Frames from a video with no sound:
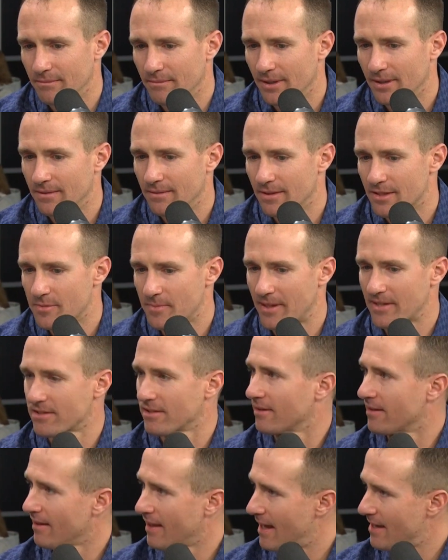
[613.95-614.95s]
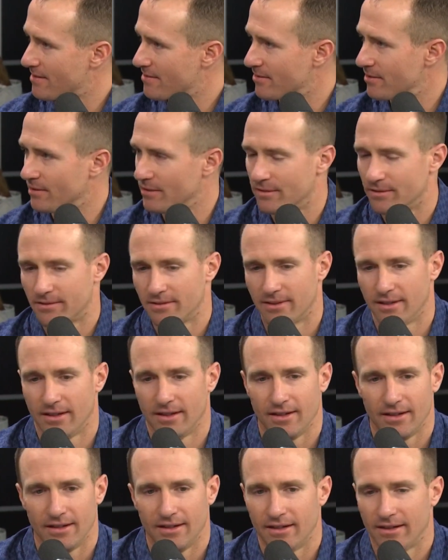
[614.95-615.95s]
but especially the last two.
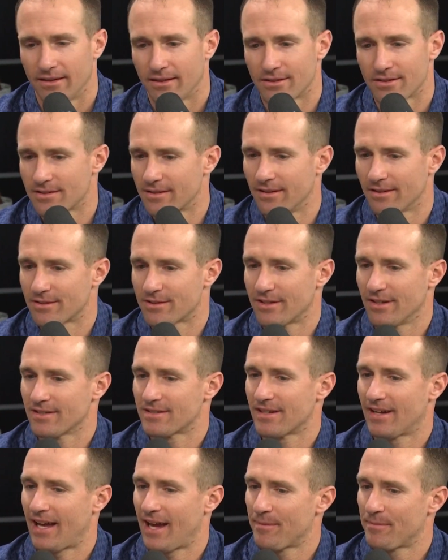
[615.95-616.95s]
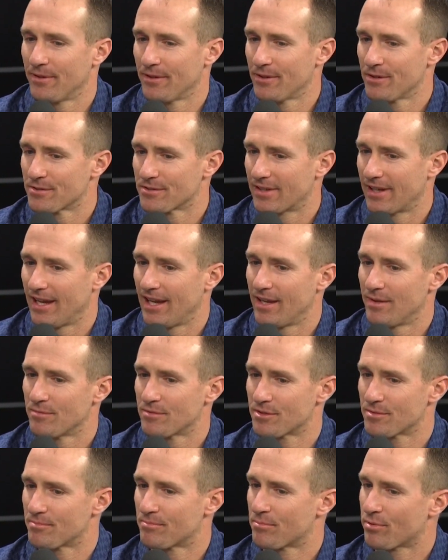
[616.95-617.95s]
Yeah. There's there's things that happened in those
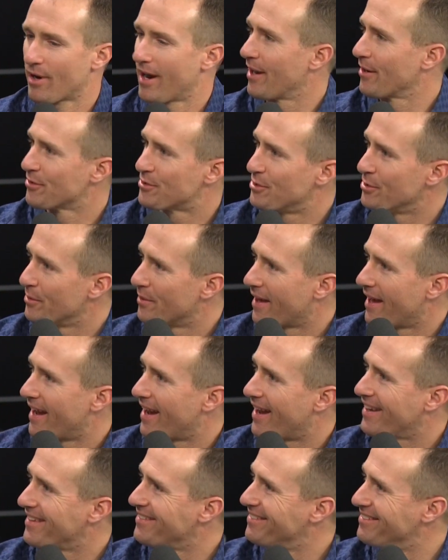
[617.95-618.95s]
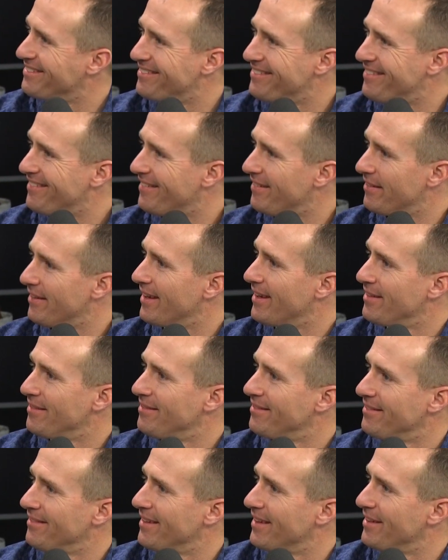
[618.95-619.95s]
games prior to that that
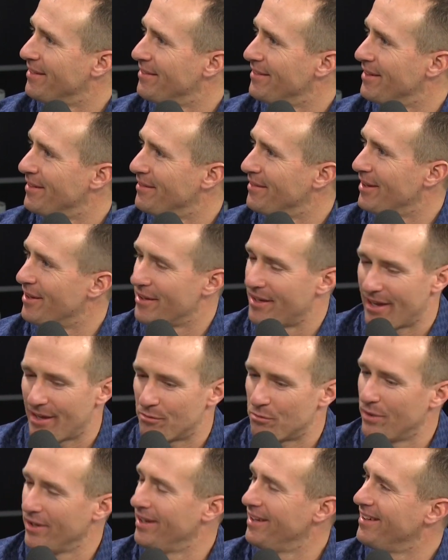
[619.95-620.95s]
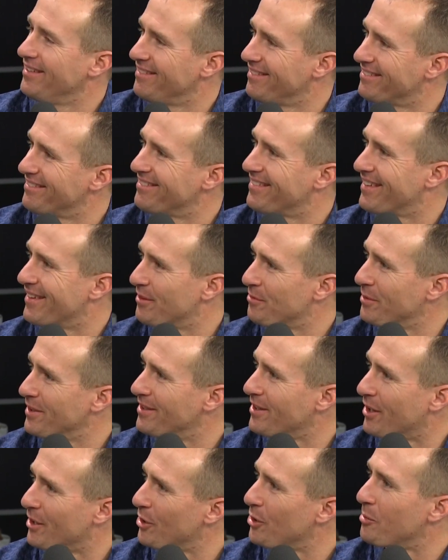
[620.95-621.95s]
that, that had we had we
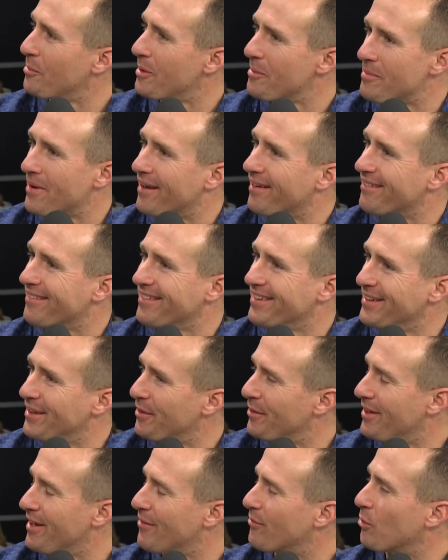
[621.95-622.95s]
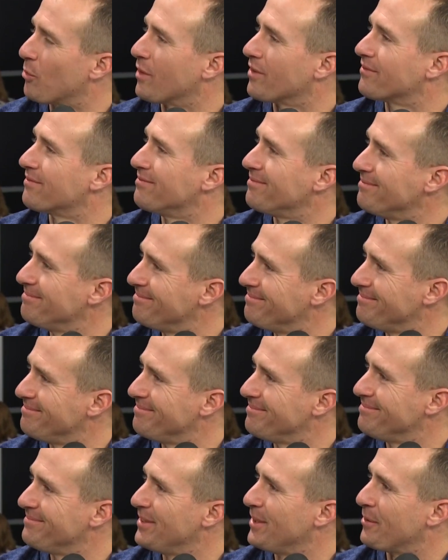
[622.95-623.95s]
done a little bit better, you know, it never would have
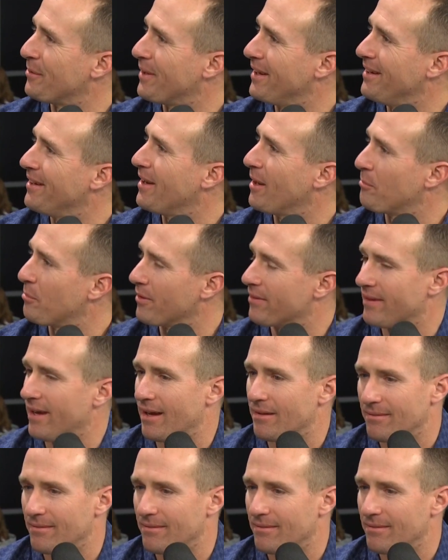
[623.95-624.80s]
right you know ended up with that